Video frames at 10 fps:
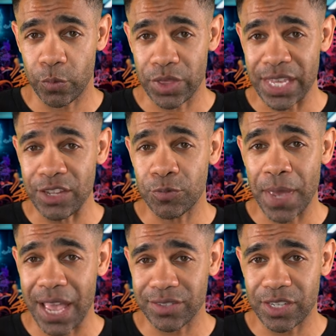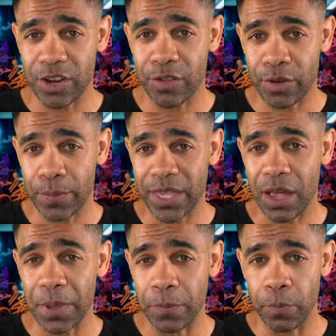With each passing year, they're
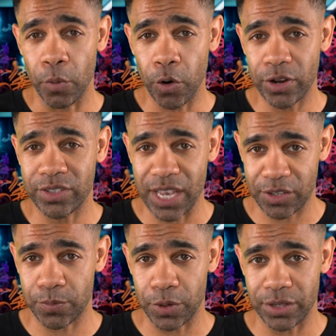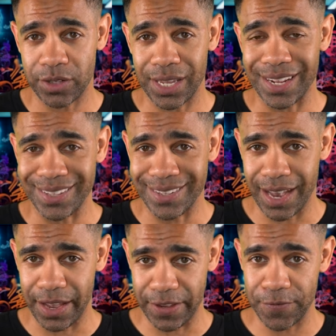becoming more desperate in a
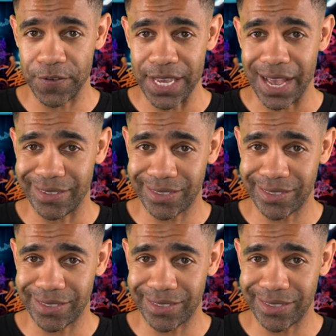dying fiat